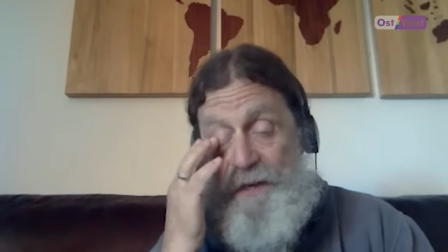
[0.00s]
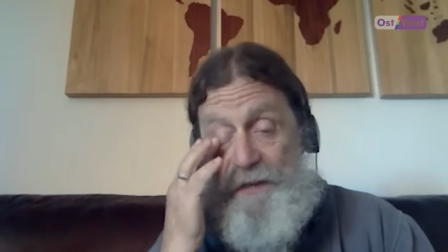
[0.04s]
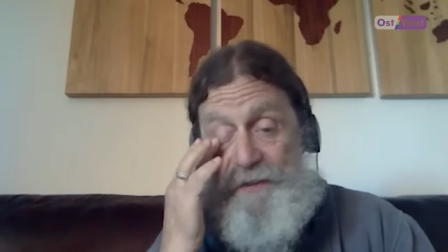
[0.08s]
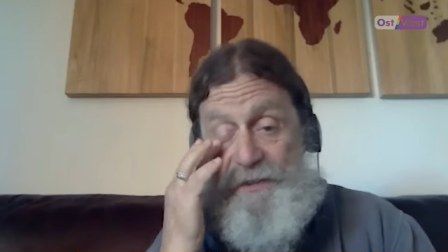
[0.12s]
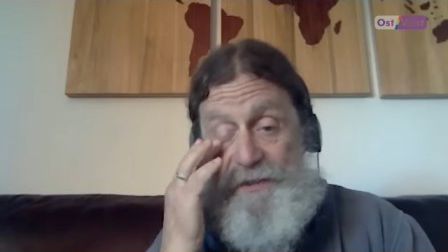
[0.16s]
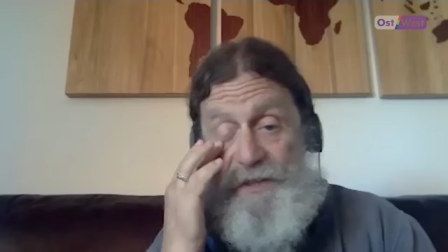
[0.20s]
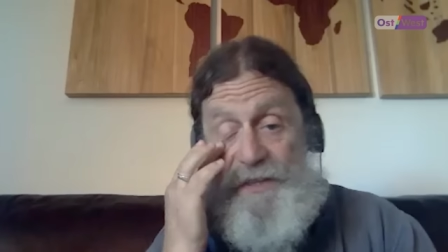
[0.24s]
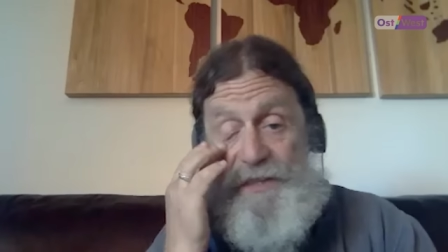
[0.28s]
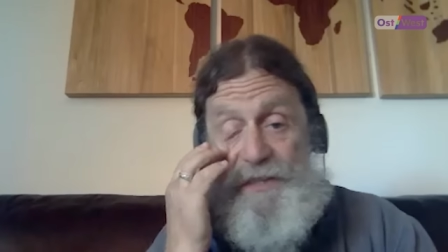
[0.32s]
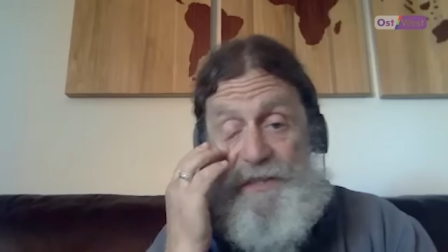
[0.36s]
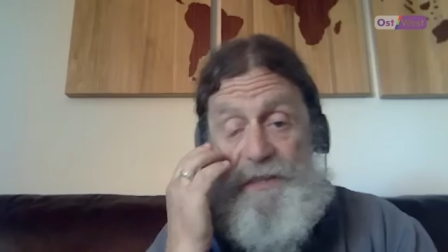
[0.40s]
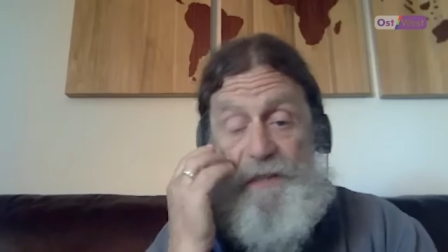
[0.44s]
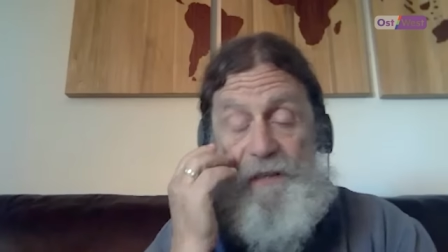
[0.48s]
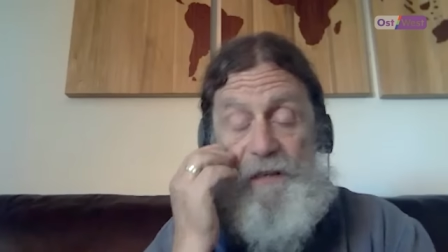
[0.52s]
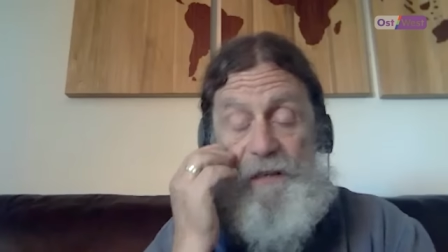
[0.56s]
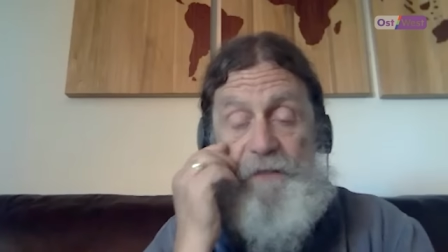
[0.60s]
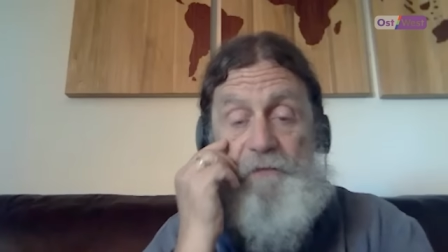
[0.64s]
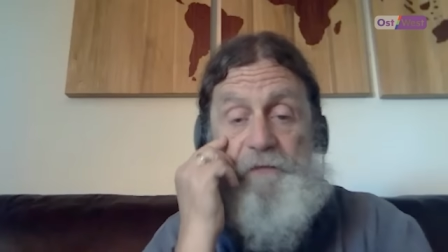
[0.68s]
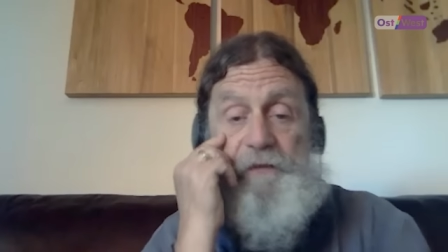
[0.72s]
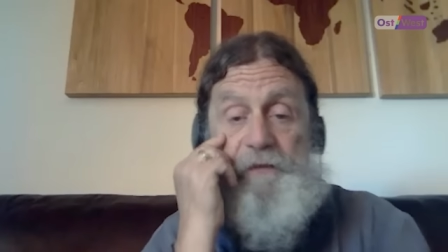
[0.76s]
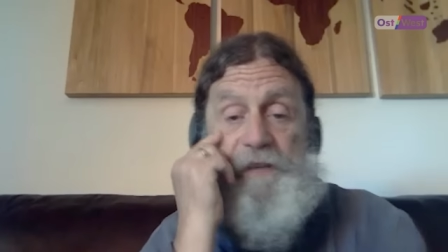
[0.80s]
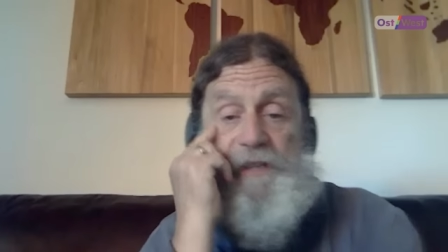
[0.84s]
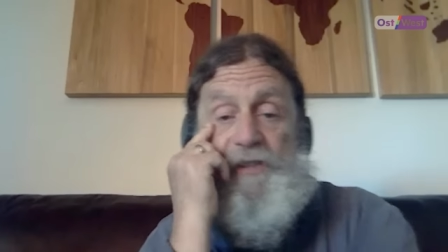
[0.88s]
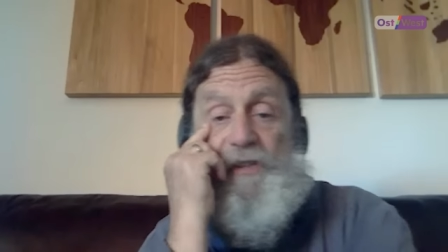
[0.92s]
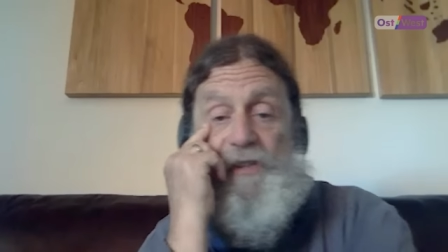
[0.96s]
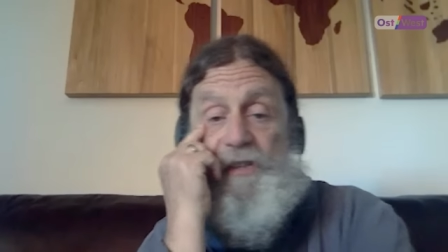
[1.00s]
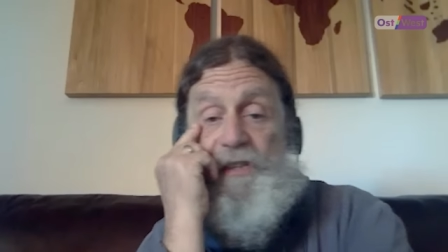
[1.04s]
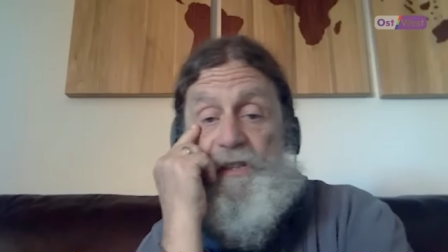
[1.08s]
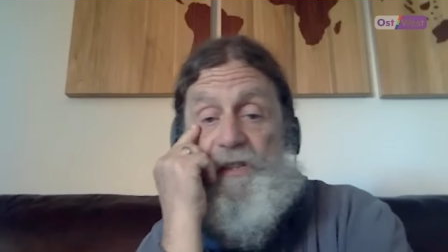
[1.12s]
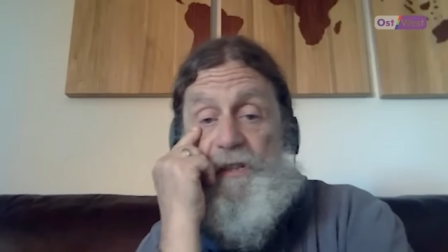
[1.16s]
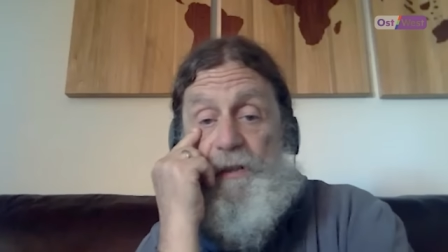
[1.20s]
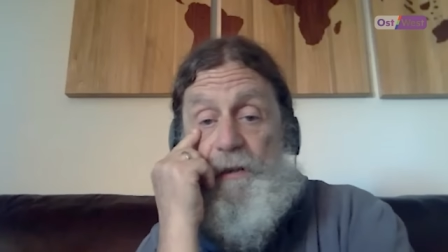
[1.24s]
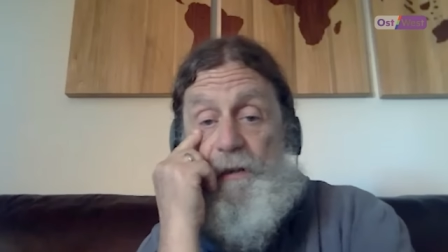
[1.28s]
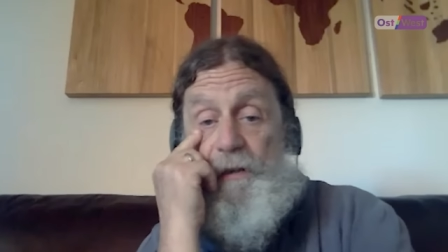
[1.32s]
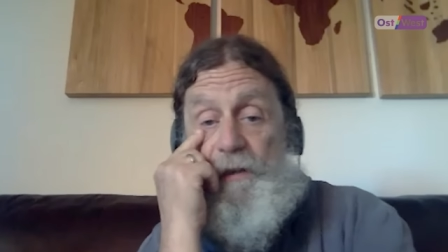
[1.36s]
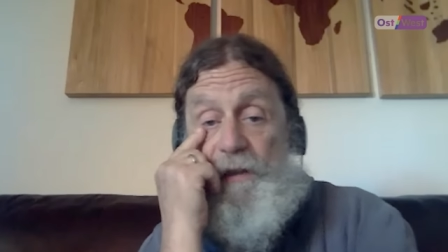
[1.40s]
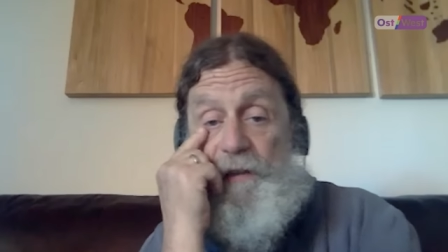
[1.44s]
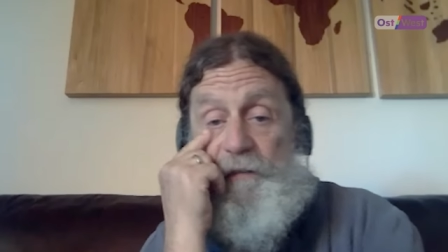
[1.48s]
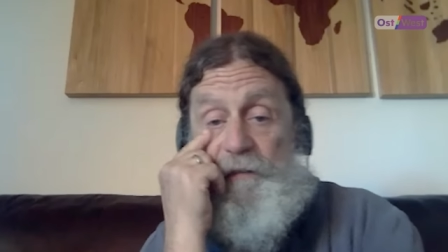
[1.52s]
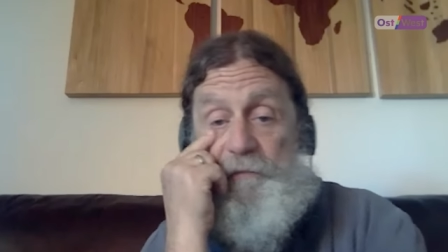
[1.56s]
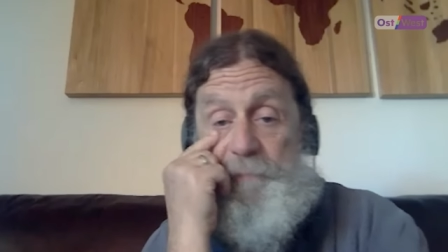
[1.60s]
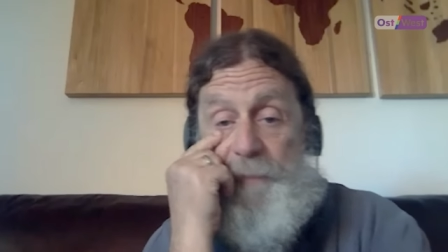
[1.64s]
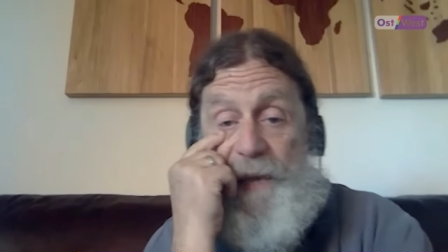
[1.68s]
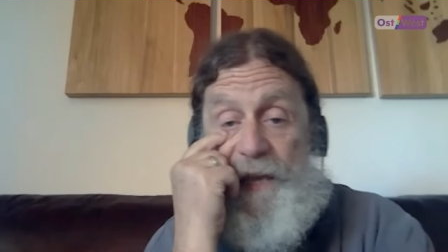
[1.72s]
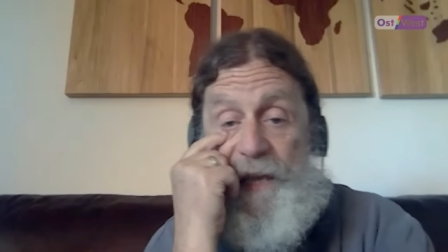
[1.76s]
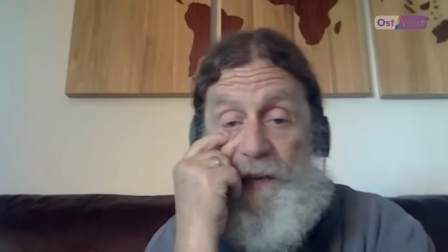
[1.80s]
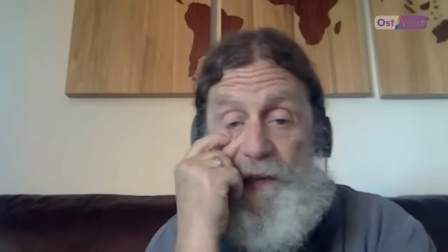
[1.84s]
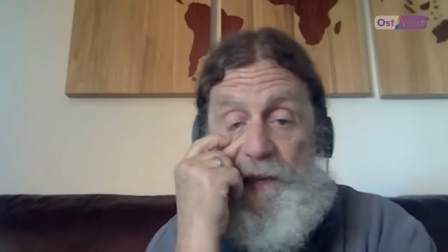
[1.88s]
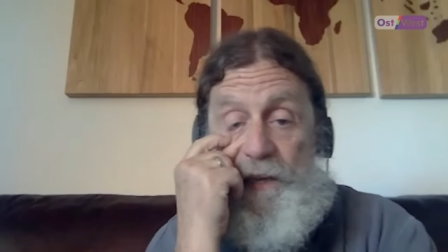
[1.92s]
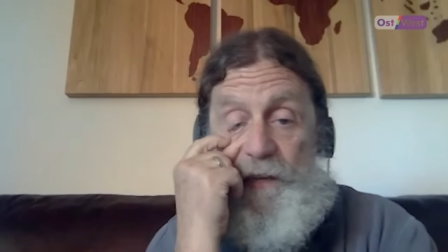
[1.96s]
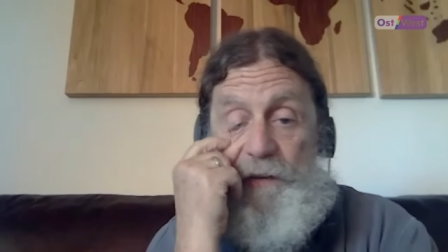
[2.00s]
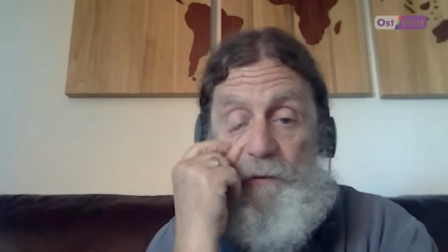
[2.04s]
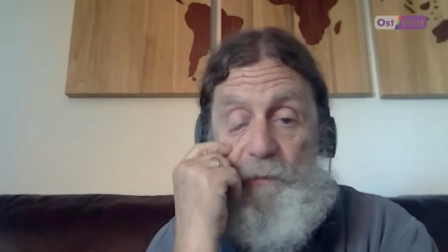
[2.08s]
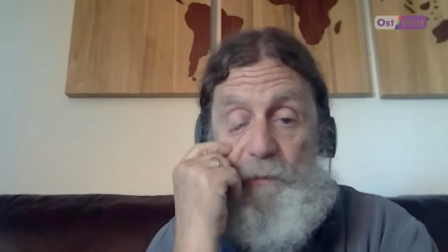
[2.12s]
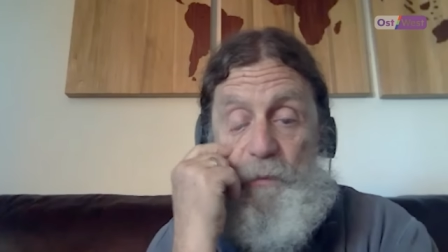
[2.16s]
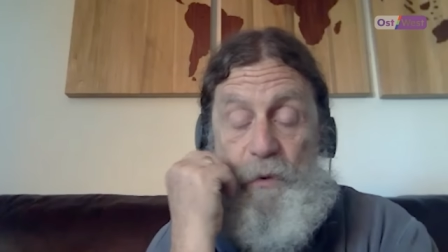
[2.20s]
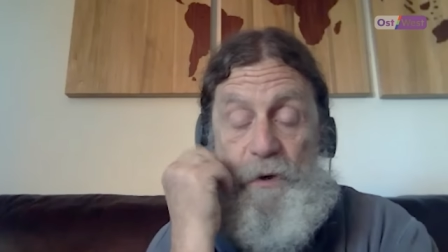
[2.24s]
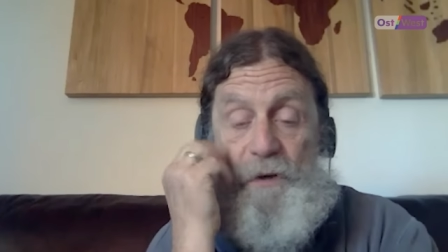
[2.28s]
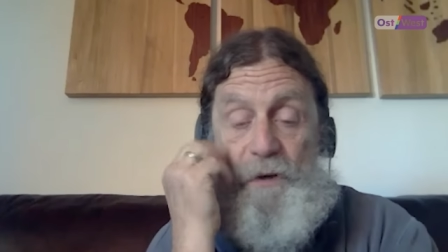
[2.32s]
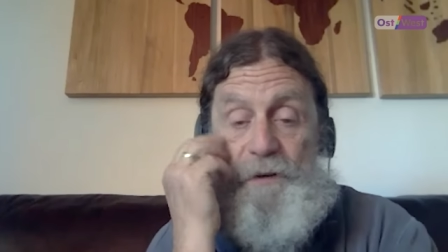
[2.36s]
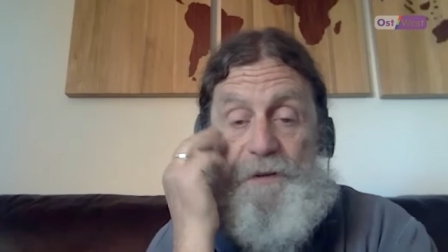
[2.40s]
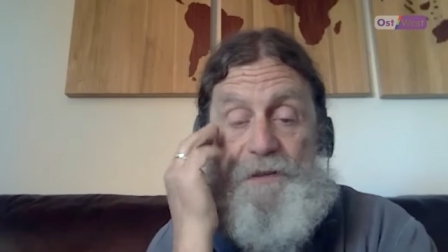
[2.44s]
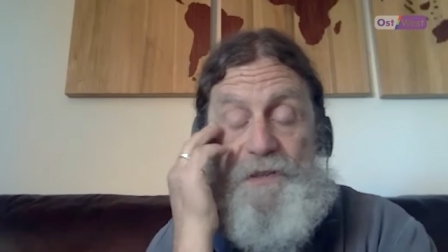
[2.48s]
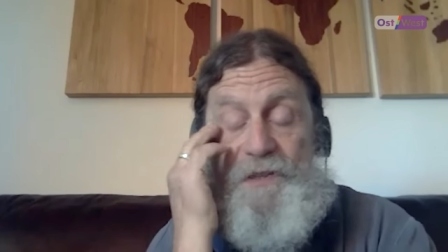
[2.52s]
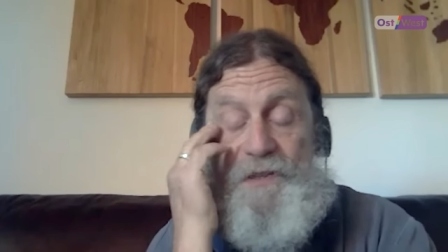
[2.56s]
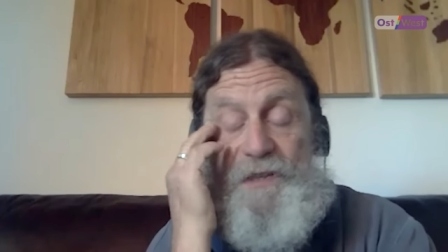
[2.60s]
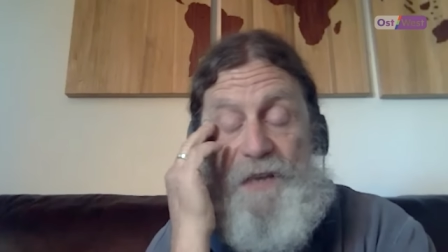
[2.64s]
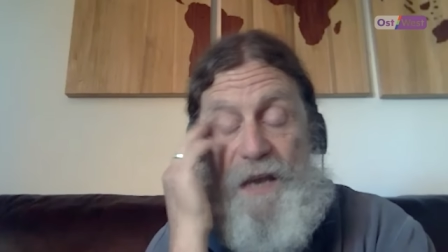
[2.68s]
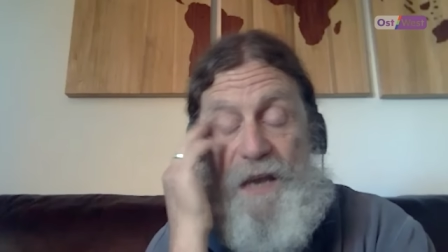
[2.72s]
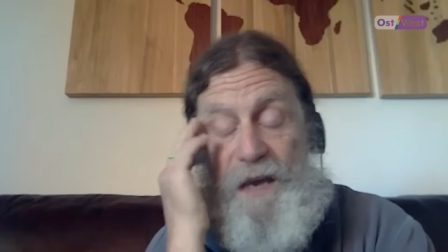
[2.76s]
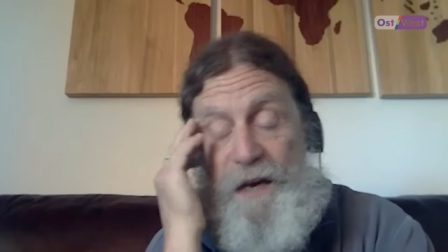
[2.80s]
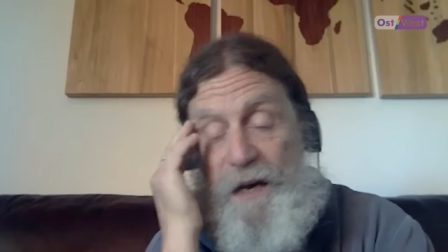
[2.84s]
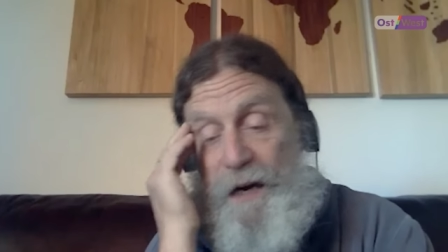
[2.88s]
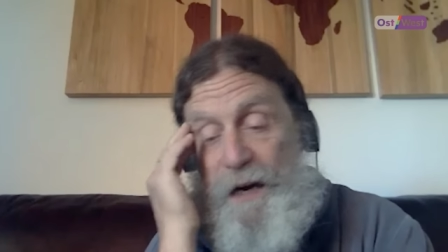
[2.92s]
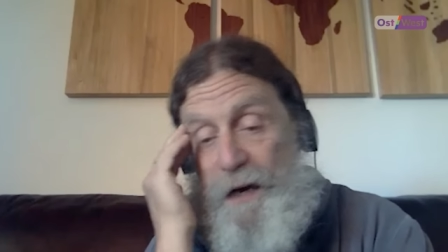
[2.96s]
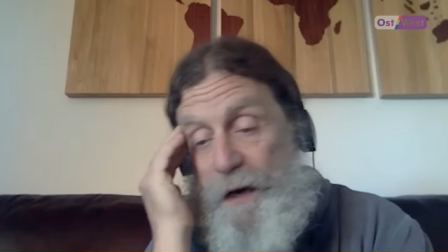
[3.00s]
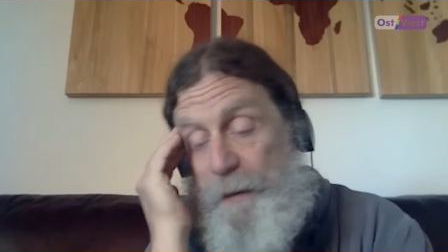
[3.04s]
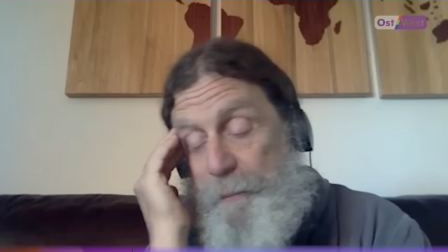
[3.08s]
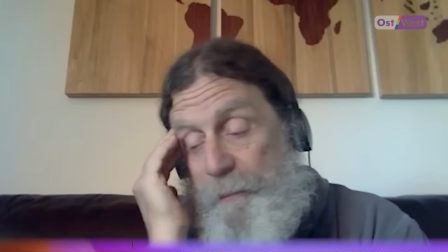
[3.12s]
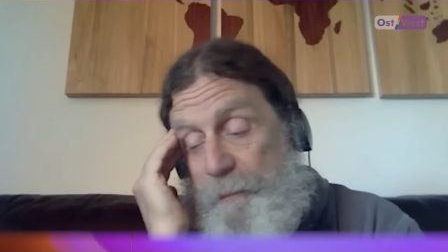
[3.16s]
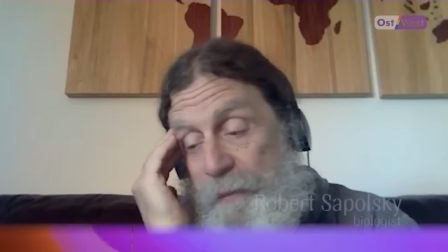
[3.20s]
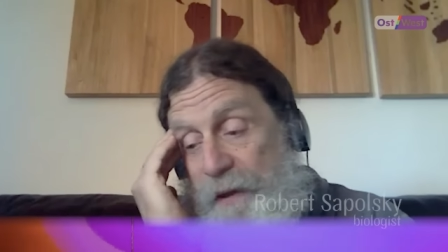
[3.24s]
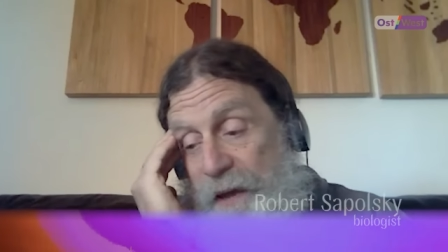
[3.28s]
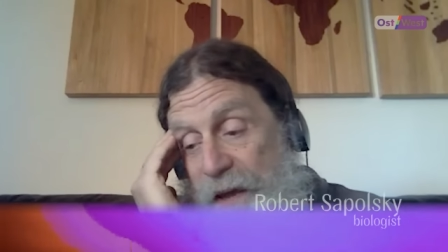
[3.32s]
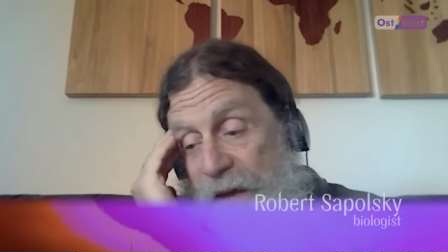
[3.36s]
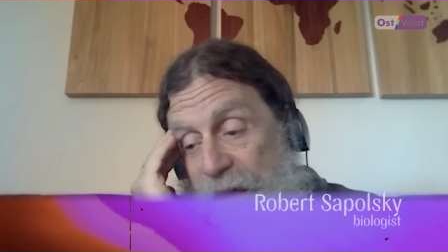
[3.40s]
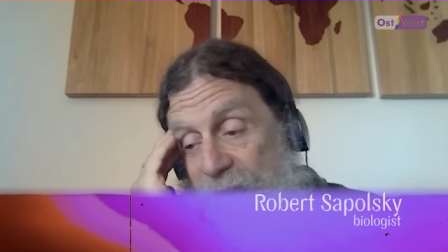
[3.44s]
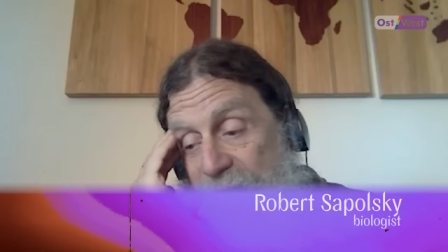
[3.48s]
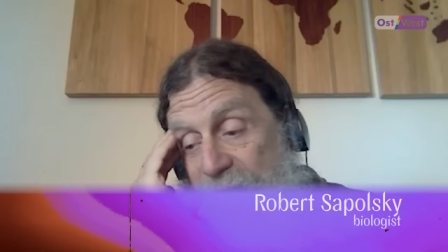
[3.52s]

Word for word: just a vicious circle of making it worse. Um,